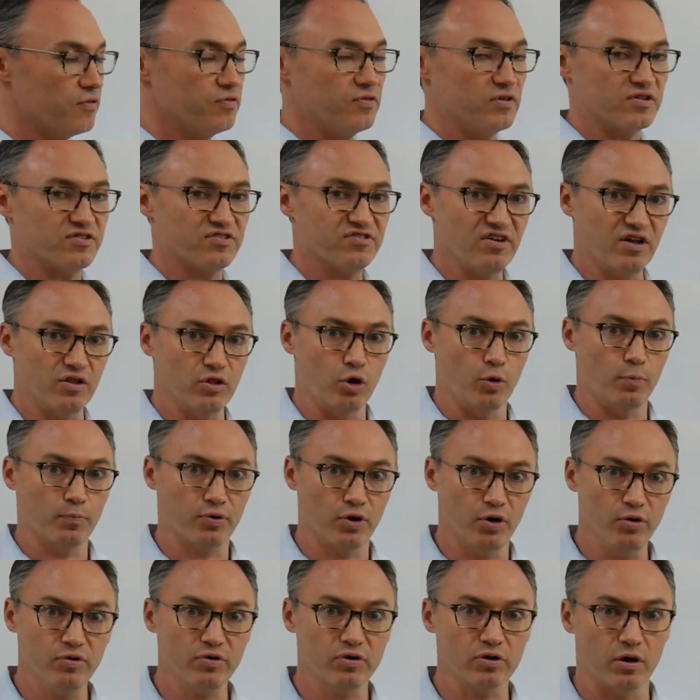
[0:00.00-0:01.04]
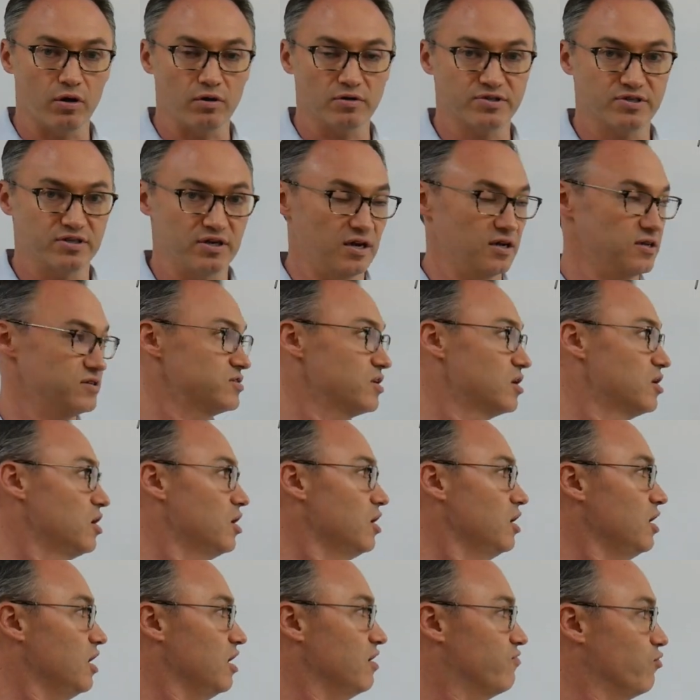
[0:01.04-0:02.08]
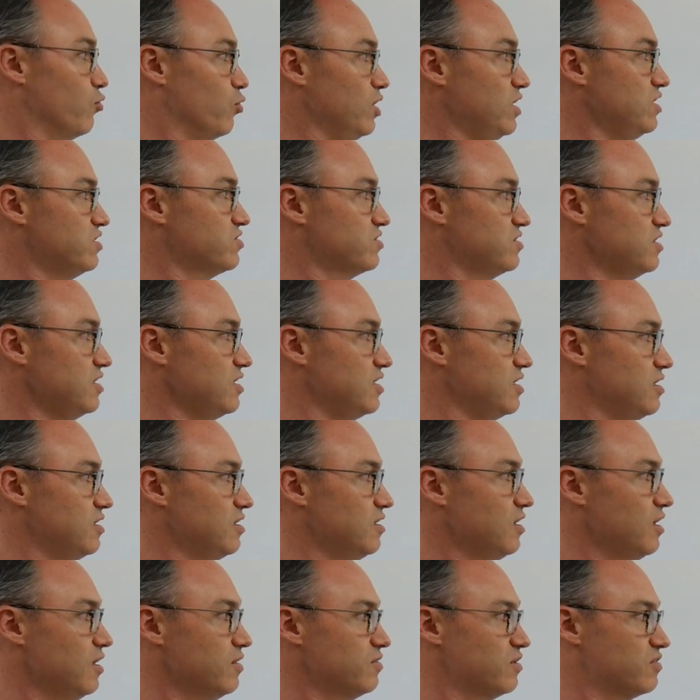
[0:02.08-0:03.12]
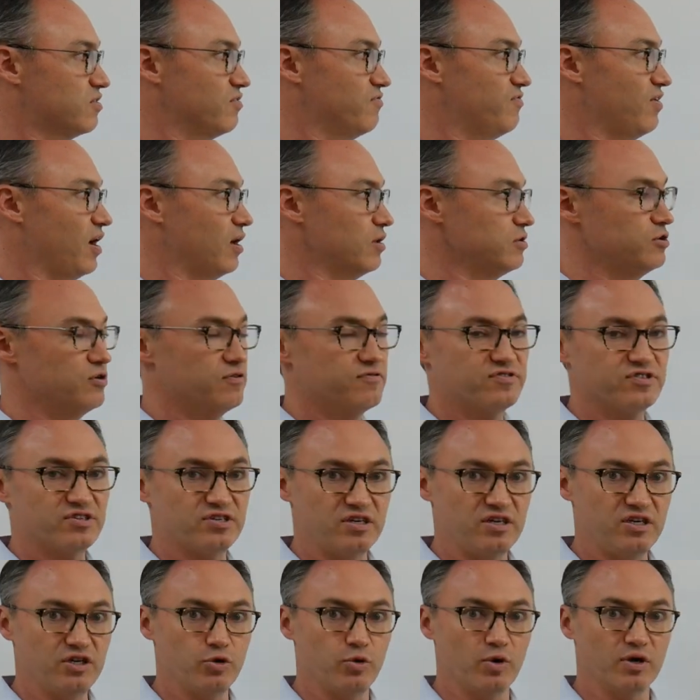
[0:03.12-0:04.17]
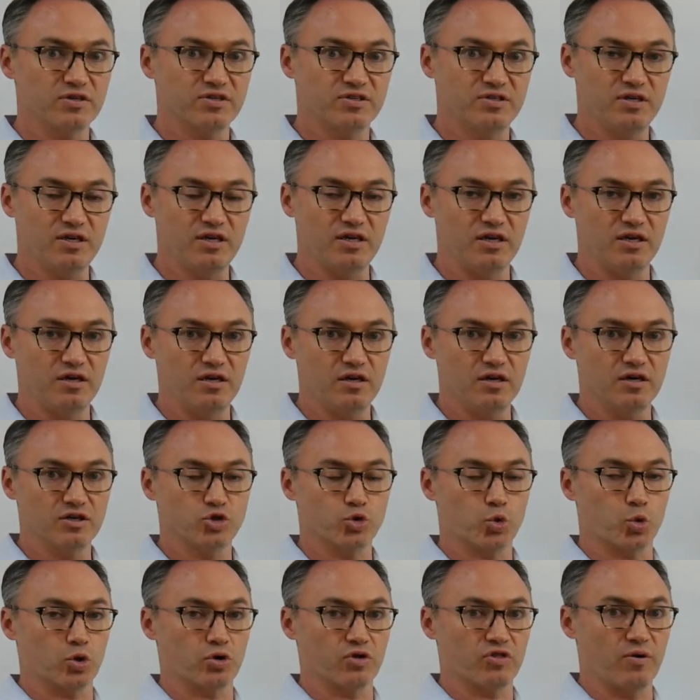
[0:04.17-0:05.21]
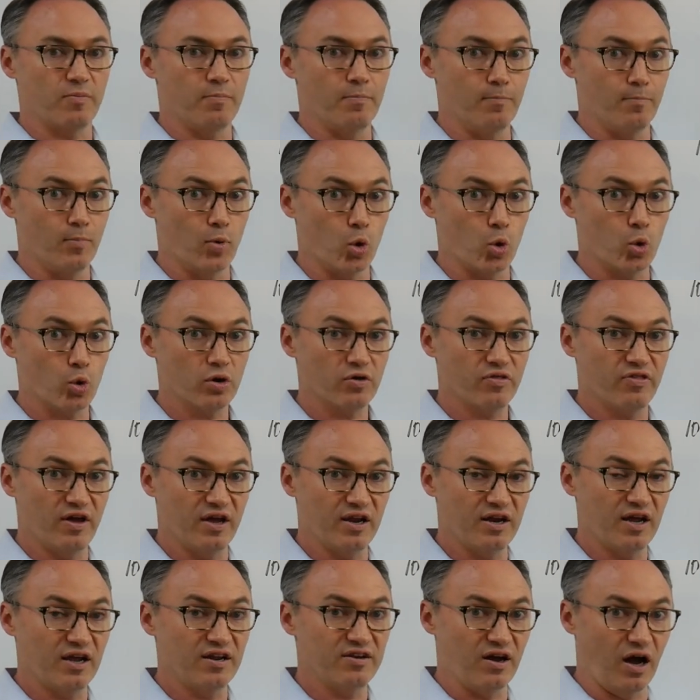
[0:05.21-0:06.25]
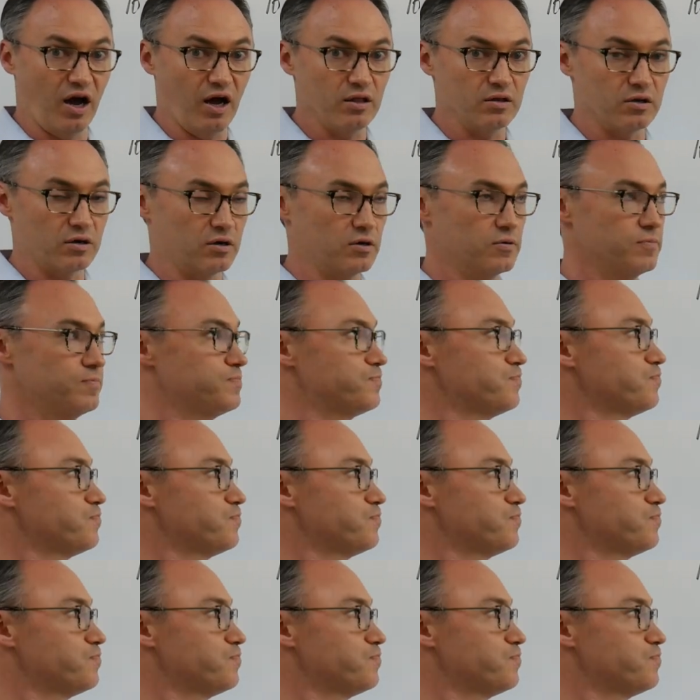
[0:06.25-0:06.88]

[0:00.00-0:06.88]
The Celo protocol says if we see that the value of CUSD is worth more than $1,